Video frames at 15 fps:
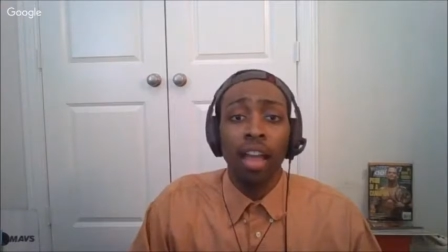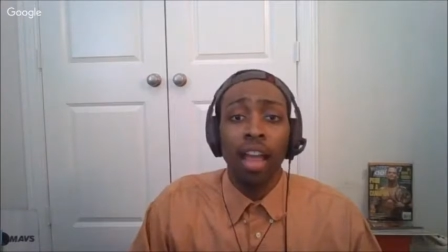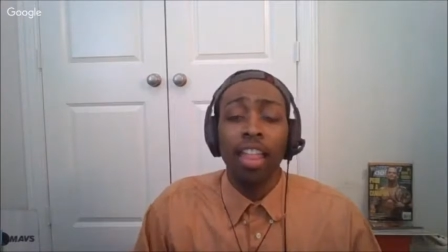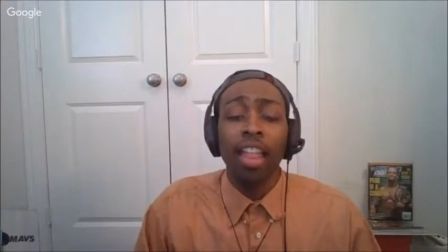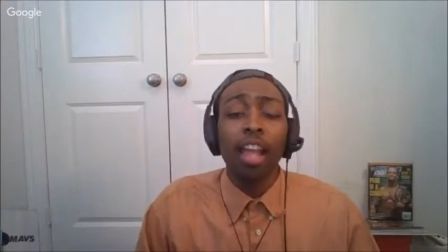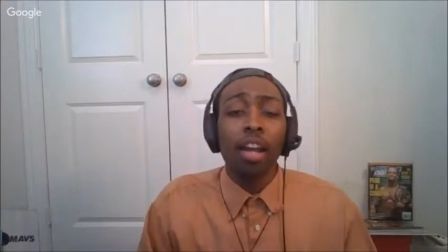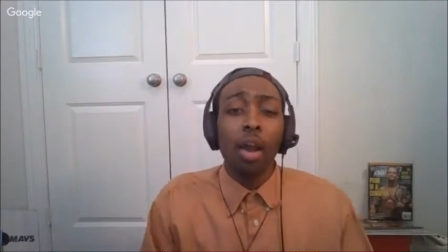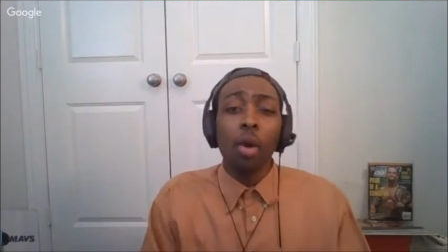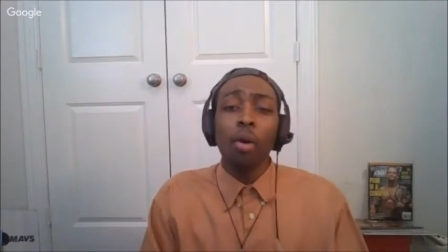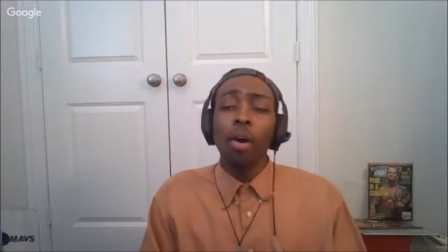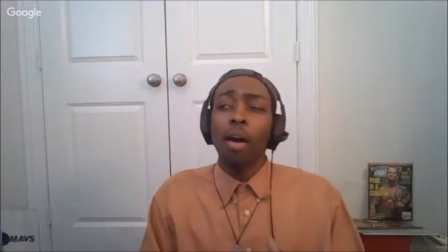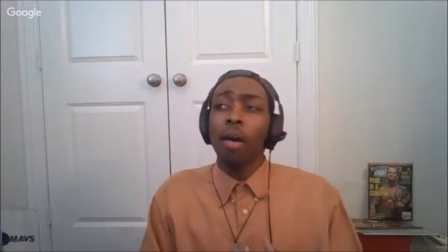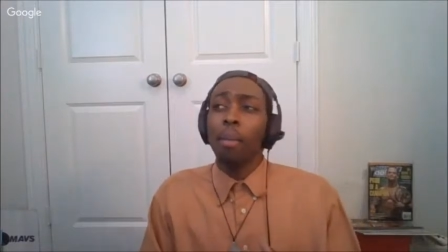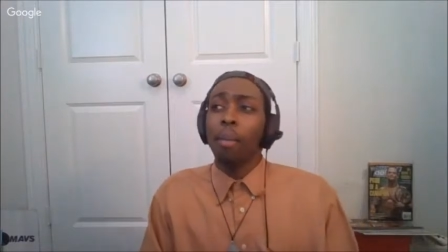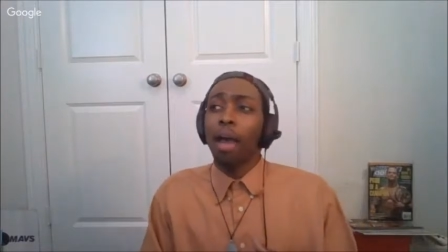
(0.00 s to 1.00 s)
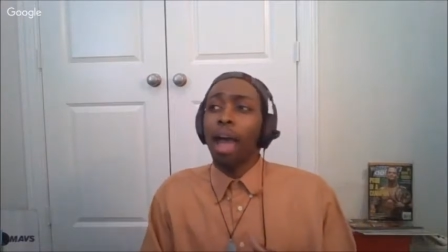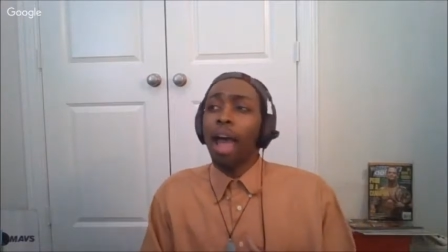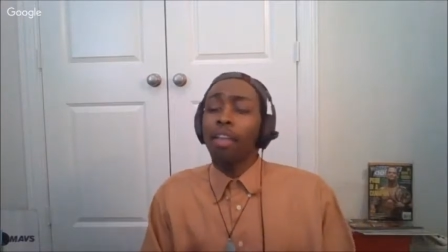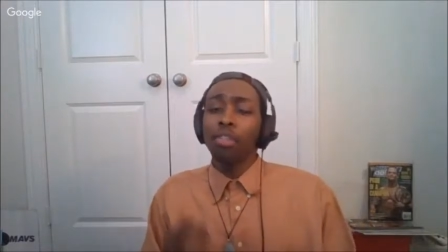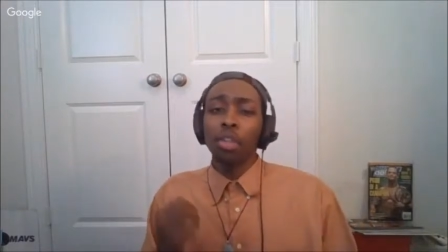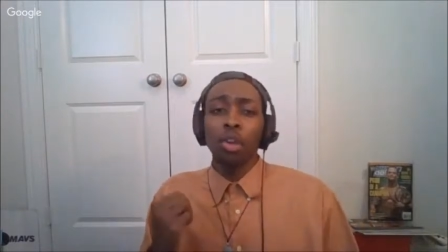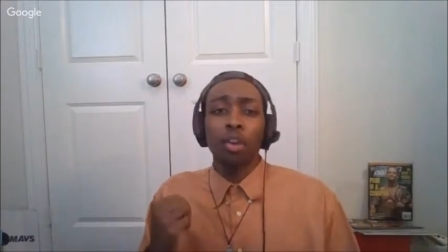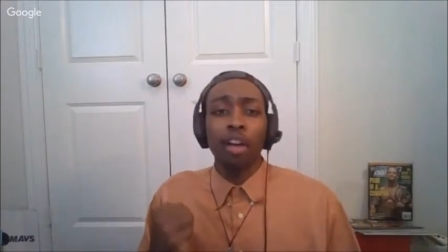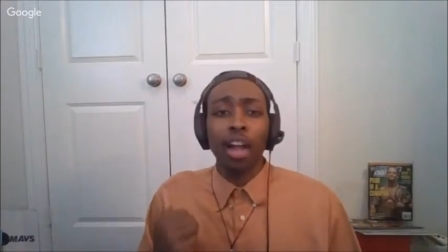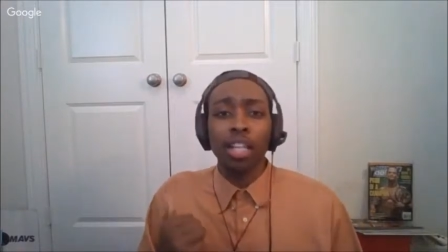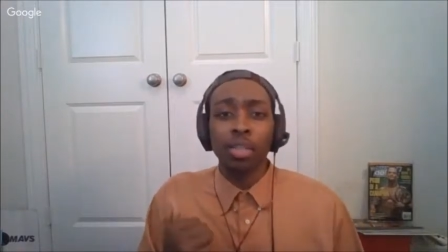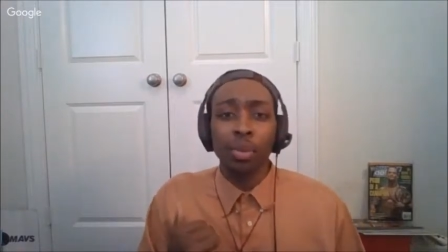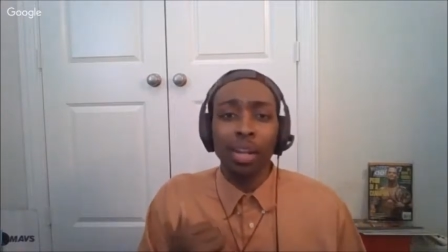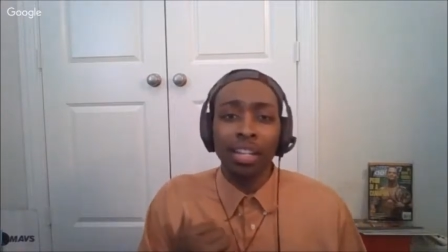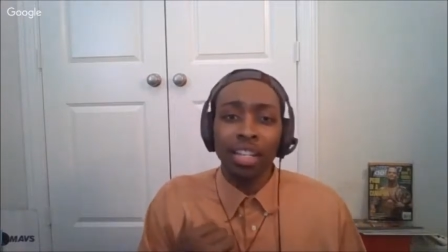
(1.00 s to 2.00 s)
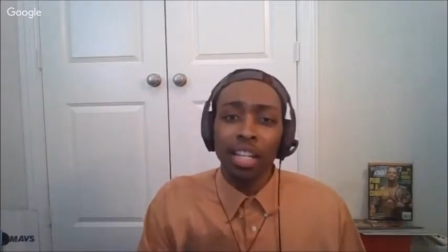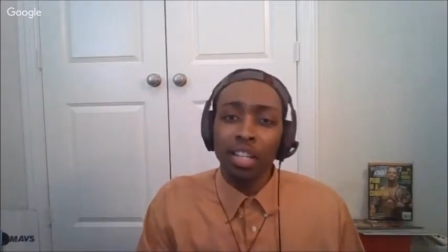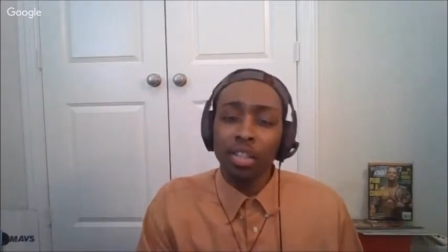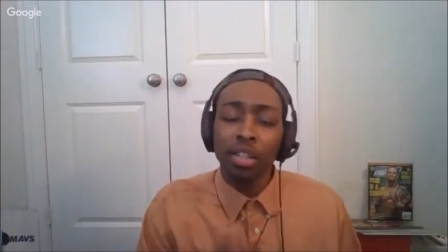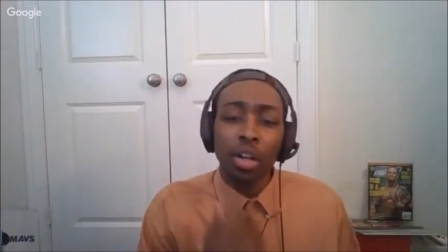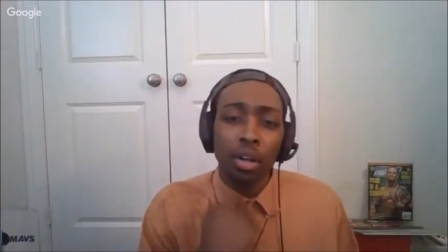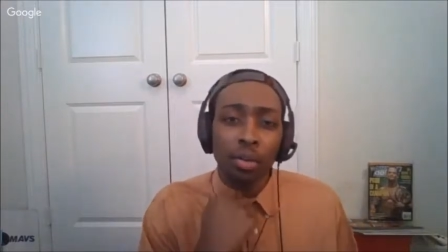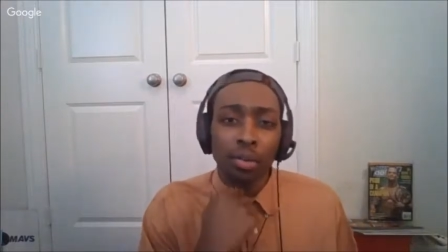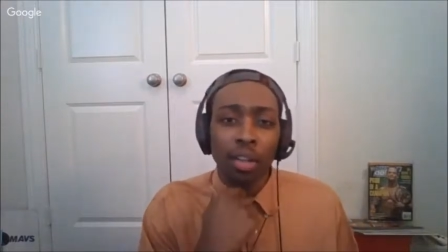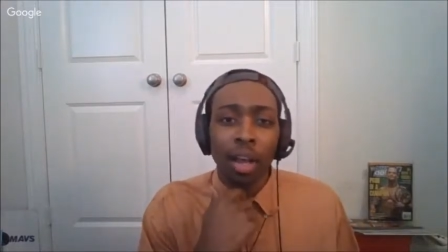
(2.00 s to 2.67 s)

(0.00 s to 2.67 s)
And I know um after you graduated, didn't you go?